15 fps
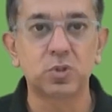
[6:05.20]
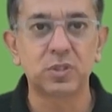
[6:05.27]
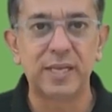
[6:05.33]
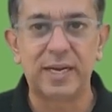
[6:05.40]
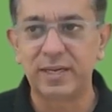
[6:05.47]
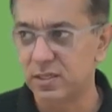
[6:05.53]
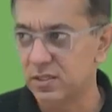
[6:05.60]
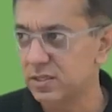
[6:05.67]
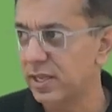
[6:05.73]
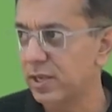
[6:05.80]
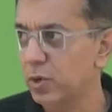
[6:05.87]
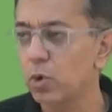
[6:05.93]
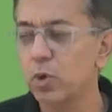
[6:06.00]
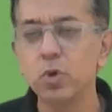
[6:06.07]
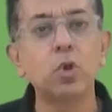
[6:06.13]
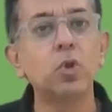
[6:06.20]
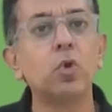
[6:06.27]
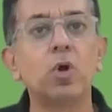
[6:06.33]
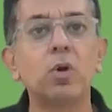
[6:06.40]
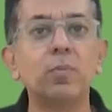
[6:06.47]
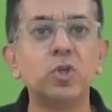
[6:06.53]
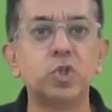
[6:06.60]
That is like, you know, your
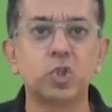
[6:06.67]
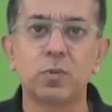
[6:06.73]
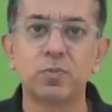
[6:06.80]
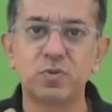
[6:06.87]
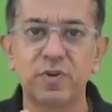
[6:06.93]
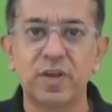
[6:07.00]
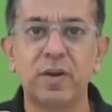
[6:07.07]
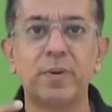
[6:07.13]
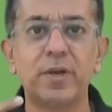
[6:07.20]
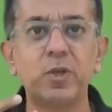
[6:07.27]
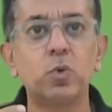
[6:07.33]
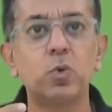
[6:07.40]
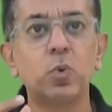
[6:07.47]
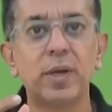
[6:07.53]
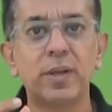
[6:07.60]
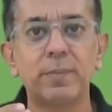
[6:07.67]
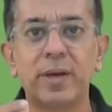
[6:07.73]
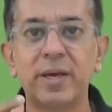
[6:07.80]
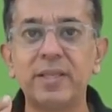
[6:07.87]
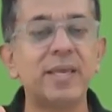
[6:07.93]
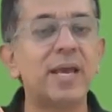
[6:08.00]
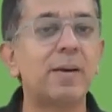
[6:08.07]
normal shops whereby you go and
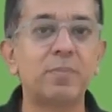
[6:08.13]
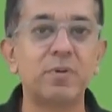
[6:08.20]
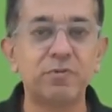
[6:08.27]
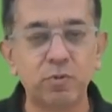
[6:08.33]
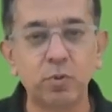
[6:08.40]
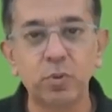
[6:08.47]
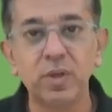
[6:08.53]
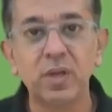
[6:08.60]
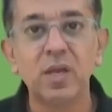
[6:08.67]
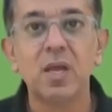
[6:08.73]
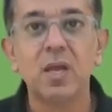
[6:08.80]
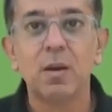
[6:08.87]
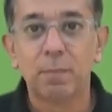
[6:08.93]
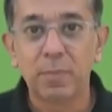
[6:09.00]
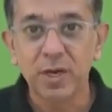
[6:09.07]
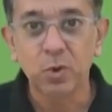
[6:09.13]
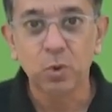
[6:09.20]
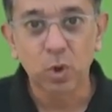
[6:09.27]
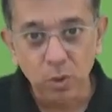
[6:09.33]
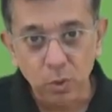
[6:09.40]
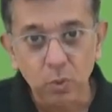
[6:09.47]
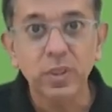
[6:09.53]
buy the Apple phone. But you
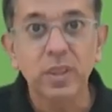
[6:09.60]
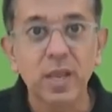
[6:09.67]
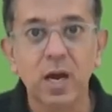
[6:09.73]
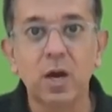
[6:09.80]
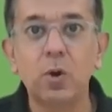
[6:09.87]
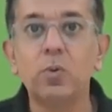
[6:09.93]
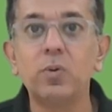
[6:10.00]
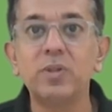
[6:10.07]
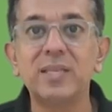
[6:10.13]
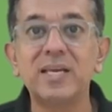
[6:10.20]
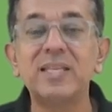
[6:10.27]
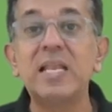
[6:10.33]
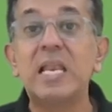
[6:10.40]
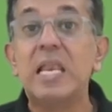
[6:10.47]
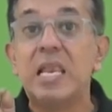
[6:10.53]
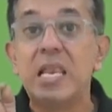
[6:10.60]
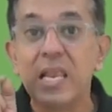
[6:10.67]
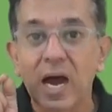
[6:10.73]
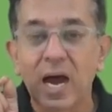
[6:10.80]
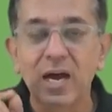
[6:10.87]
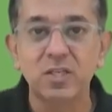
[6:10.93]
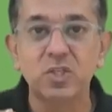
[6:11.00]
all know now that the
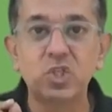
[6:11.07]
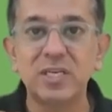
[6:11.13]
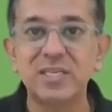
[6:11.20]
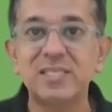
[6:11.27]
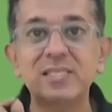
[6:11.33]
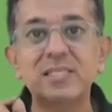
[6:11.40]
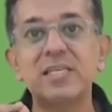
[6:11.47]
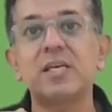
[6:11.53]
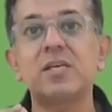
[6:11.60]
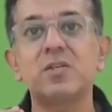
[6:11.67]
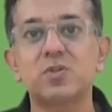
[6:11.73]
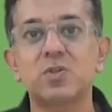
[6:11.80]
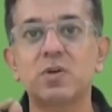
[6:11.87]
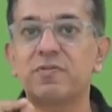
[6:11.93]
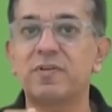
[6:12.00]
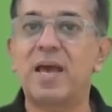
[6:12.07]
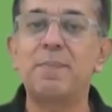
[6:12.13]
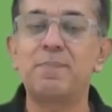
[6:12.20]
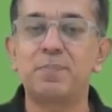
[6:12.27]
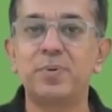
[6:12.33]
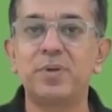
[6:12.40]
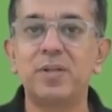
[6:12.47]
largest sales of
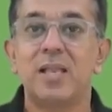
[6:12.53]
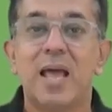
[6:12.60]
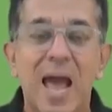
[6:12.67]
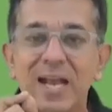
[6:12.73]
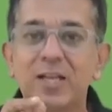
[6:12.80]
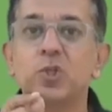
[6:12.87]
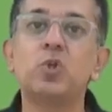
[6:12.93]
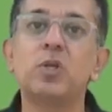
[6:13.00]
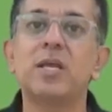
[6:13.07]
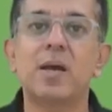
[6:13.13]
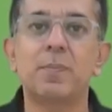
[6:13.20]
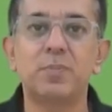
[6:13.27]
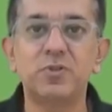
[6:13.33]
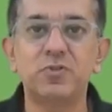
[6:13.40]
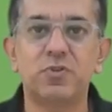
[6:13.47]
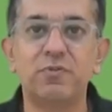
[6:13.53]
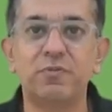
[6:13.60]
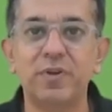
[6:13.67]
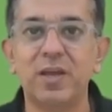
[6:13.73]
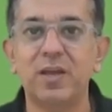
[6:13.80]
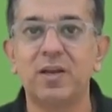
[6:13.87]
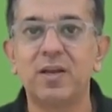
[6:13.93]
Apple actually happens from where?